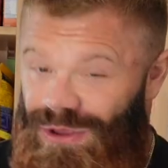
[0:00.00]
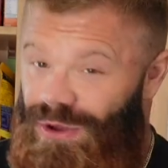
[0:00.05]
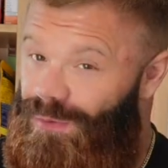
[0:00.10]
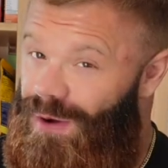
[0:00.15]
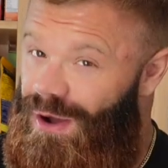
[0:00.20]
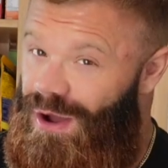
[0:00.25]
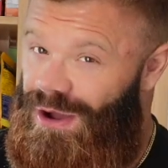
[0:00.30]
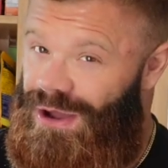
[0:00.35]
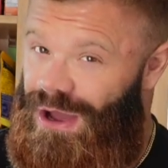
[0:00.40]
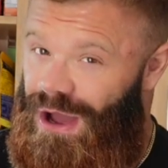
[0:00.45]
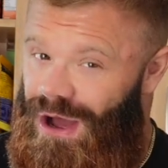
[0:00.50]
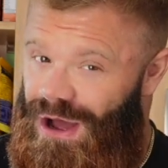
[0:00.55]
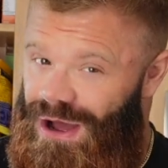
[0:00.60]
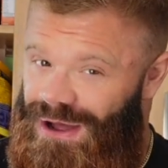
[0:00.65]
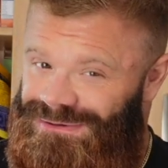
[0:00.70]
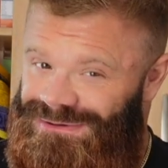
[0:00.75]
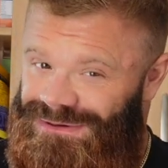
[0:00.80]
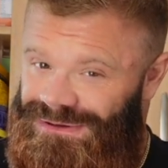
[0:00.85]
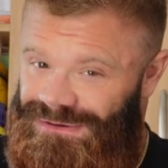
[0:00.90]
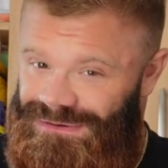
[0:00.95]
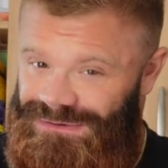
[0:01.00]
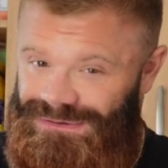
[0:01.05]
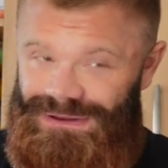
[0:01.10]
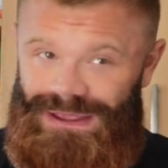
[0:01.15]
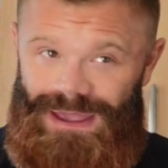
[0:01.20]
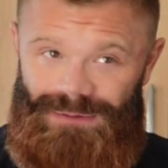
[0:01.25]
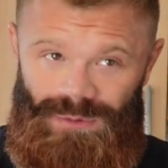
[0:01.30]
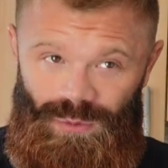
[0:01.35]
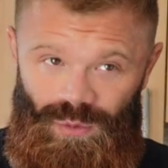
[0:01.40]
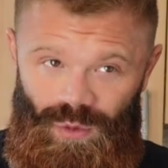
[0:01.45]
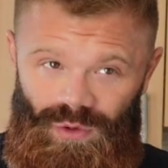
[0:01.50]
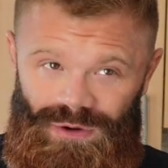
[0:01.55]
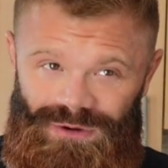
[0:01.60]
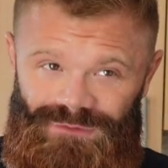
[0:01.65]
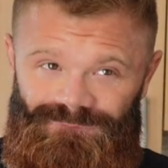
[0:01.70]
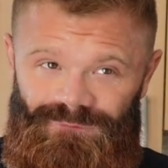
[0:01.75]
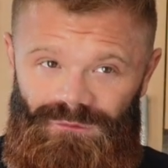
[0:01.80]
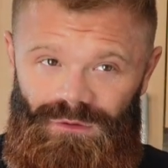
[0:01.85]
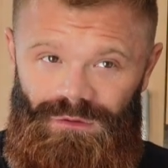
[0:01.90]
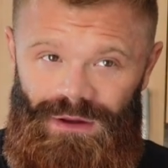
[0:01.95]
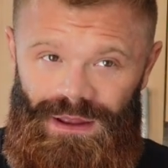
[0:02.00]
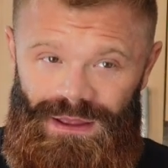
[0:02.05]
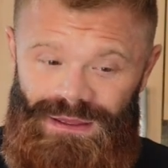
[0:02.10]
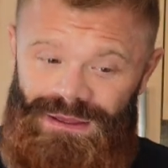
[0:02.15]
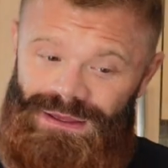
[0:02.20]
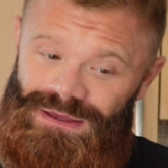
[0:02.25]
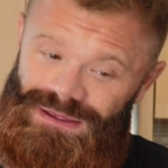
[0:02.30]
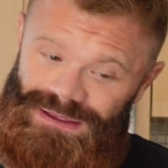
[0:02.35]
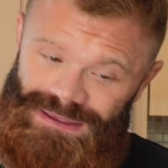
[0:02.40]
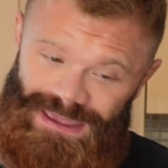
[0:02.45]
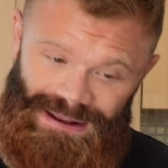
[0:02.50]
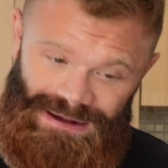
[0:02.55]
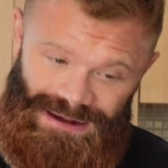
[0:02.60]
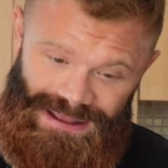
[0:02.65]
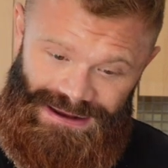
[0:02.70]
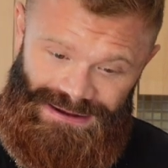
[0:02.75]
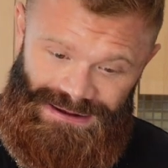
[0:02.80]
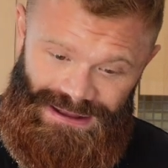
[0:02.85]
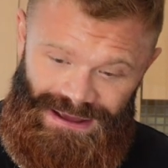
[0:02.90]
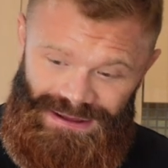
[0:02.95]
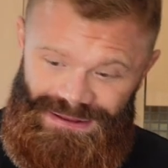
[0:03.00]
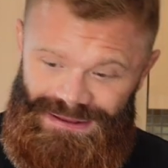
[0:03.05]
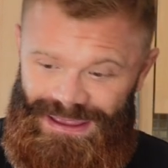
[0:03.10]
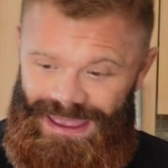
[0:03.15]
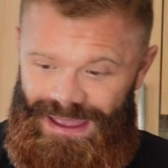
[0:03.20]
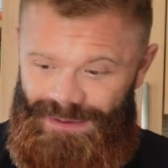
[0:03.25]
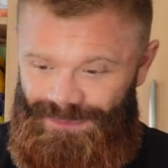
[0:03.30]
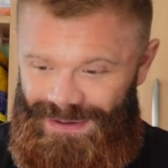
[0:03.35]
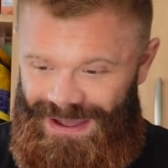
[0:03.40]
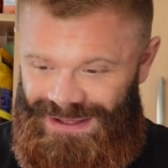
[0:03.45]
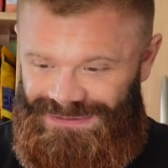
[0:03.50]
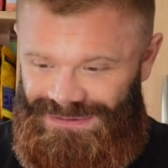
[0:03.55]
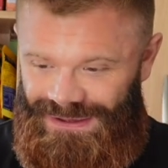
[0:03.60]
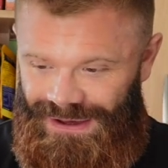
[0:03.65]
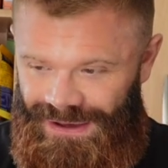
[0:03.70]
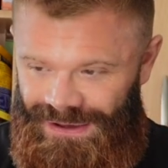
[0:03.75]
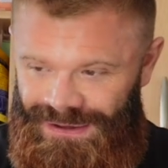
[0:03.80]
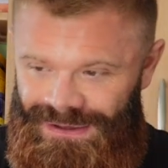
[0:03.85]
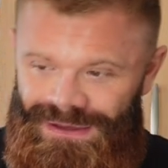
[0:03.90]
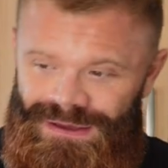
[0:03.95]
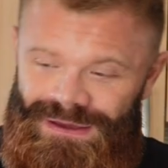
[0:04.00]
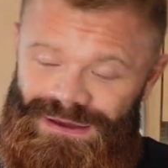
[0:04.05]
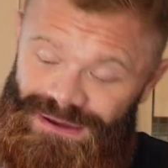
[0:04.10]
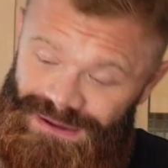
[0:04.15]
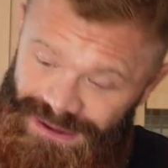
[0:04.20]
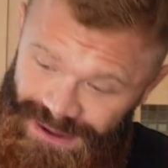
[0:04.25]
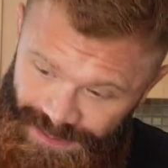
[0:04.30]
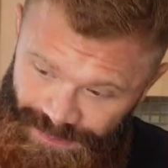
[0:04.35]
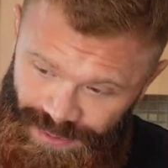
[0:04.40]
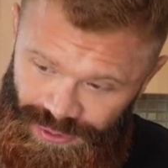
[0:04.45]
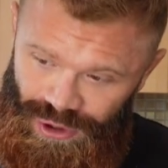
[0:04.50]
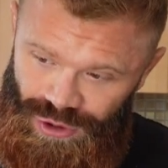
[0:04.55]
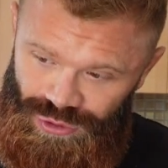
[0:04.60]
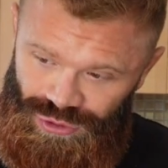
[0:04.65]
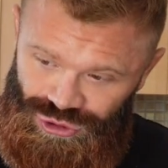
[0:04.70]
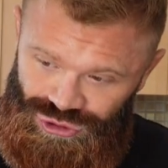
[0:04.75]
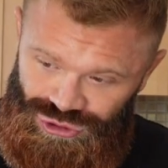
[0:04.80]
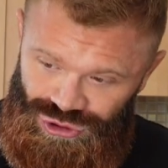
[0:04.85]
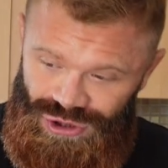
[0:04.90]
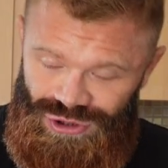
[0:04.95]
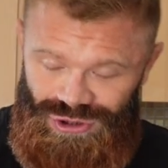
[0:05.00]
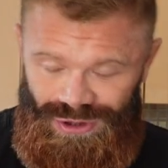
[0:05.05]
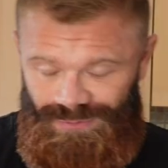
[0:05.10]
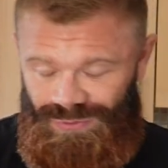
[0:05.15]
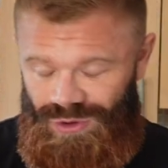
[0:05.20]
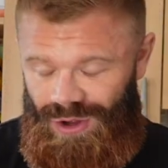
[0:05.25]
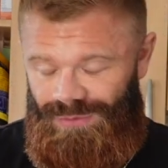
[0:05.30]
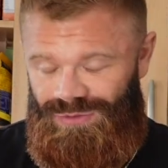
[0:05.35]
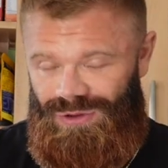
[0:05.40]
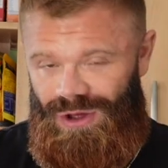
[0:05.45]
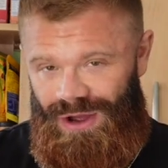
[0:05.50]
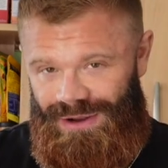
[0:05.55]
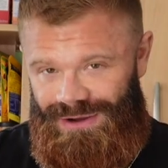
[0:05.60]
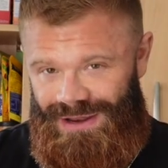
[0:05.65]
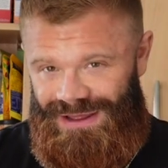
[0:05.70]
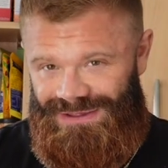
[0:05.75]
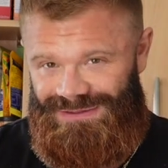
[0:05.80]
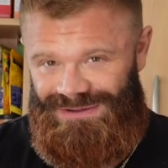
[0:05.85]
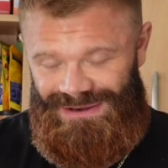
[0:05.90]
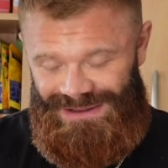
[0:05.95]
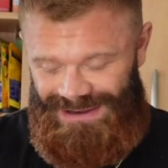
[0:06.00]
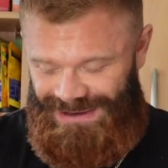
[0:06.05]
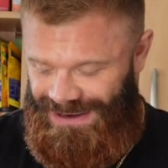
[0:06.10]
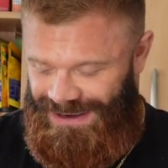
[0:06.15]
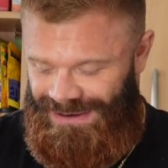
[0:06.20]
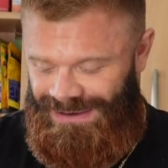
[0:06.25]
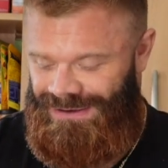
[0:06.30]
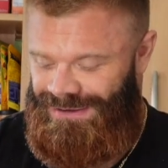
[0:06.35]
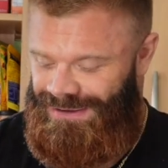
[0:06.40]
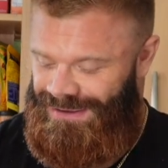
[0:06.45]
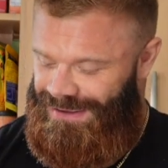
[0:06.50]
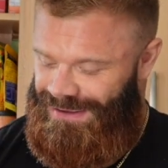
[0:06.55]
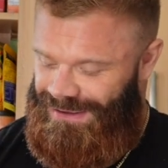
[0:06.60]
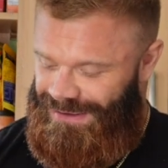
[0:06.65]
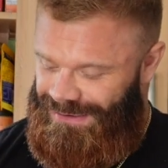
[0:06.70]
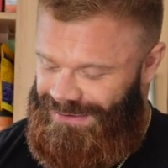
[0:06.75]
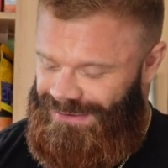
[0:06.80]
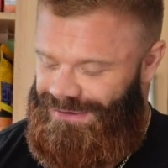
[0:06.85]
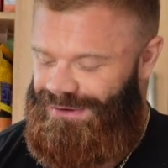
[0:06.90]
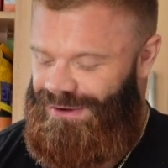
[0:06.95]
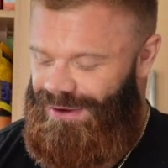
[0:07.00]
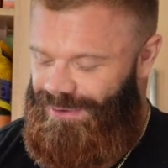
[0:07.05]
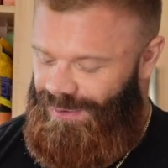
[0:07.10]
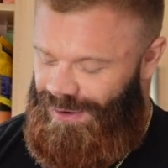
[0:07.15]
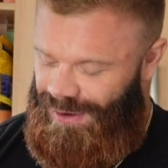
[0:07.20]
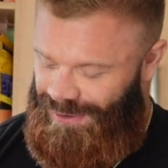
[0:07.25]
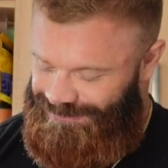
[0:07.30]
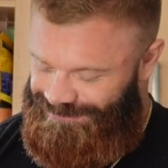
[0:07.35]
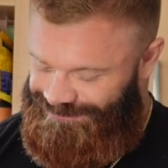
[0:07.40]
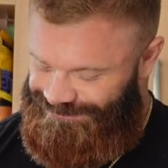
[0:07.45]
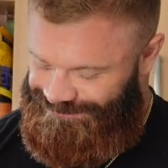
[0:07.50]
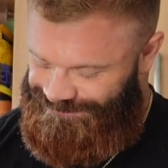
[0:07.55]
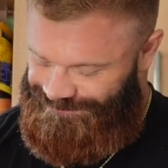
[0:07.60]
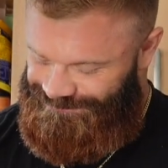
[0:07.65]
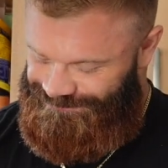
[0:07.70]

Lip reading: you work hard, you get rewarded for it. get leaner, you get better. Kerbadoosh, sometimes high days are needed. You know what?